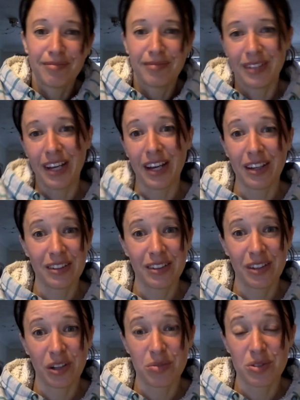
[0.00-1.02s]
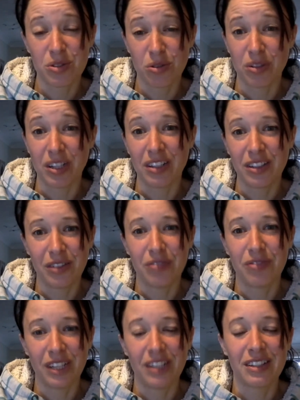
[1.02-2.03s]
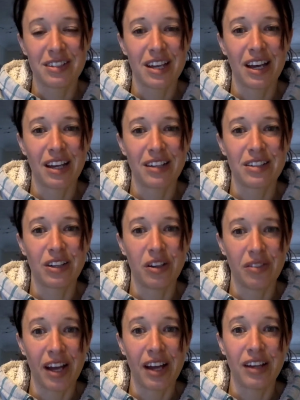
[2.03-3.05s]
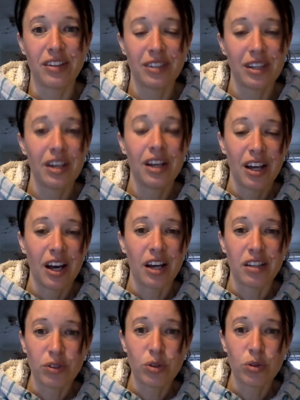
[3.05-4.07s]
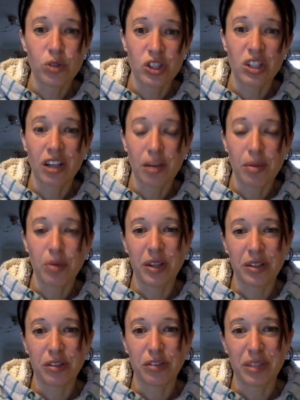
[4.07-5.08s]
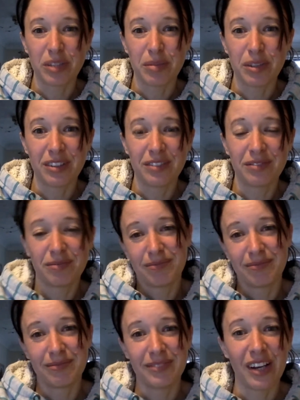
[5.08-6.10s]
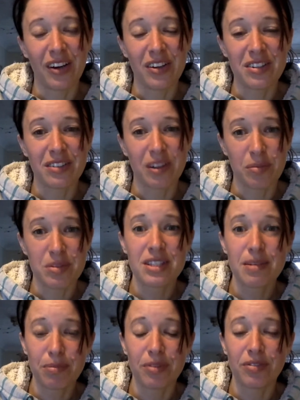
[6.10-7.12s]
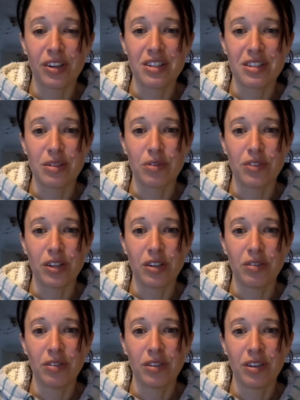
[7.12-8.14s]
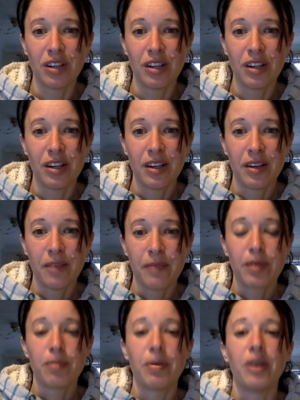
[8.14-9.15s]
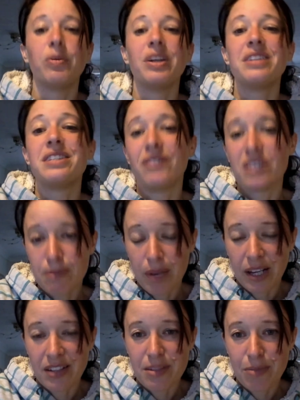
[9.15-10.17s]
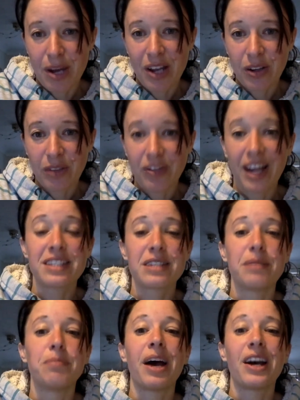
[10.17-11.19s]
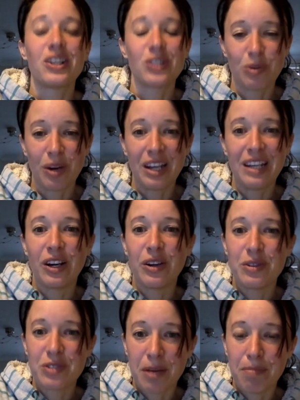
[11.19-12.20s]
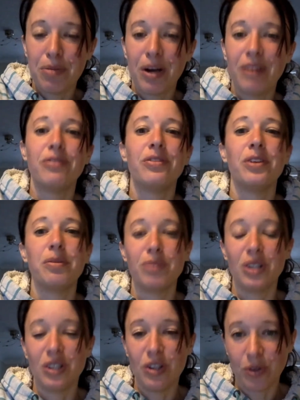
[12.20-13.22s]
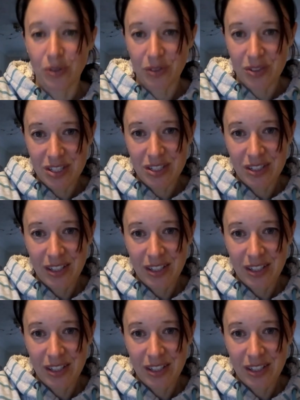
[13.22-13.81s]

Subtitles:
yeah, I'm sorry you're feeling sad like that, and of course you can come and work with me, but yeah, I'm sympathising with you. But we see the splagzimeo, that compassion where he goes above and beyond